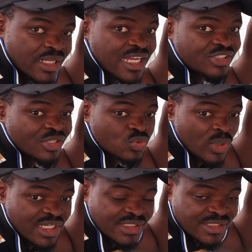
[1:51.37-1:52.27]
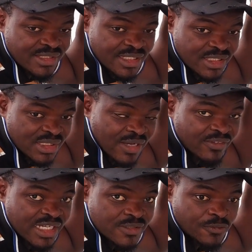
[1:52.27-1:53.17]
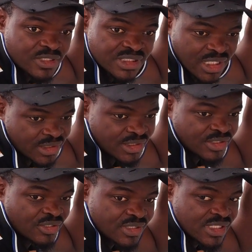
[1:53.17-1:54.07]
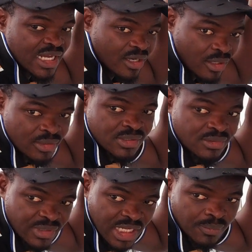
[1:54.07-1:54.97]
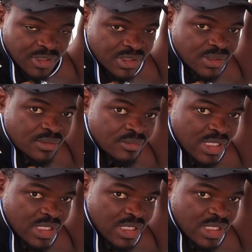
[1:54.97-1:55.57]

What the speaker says: That's just where it stays after it's fully charged. It just stay around that place.